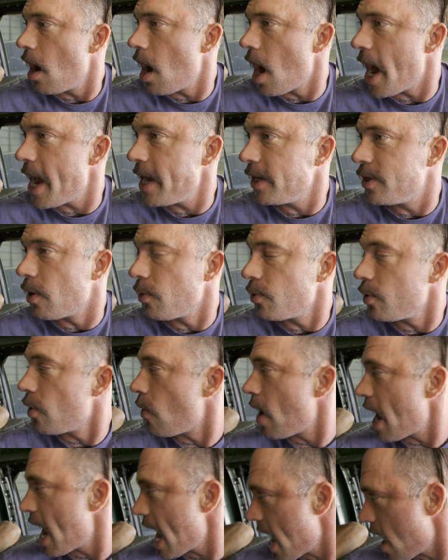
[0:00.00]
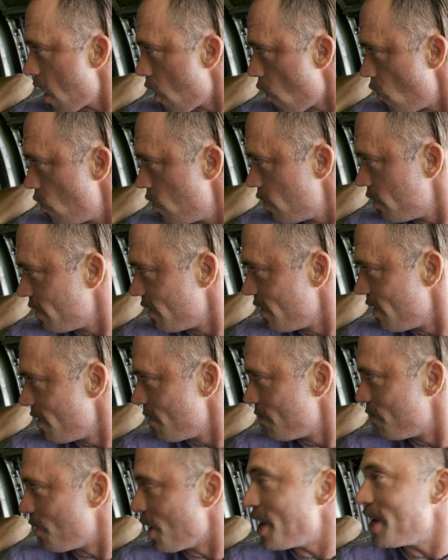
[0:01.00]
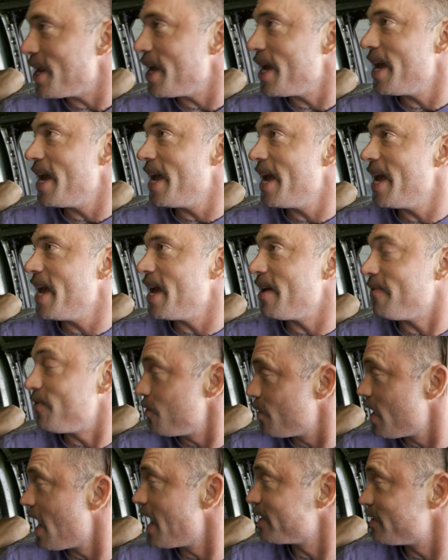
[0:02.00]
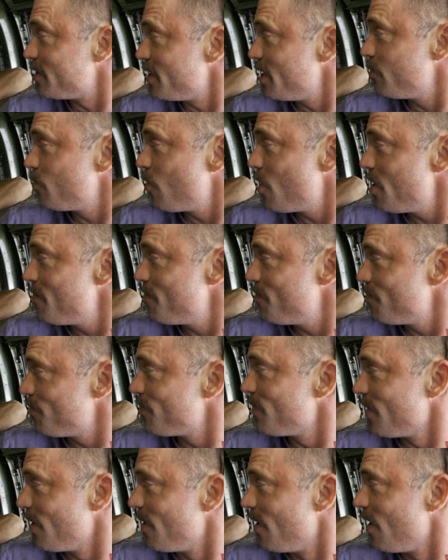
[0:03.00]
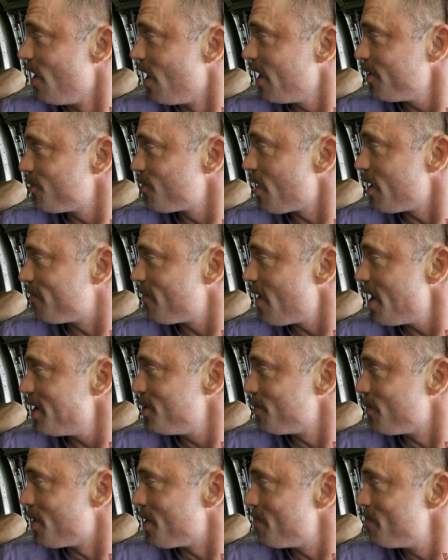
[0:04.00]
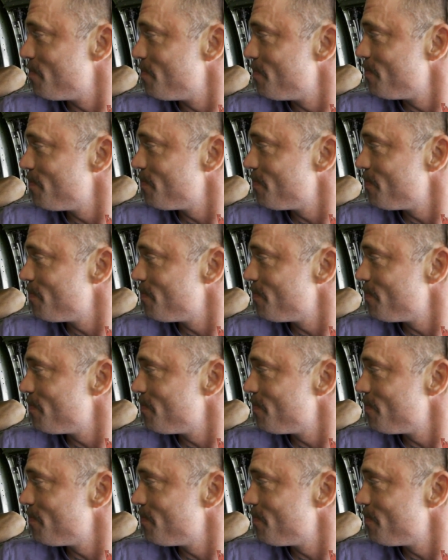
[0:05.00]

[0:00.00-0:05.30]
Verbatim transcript: I don't know how, but if you guys need one, I'm gonna try to find you one.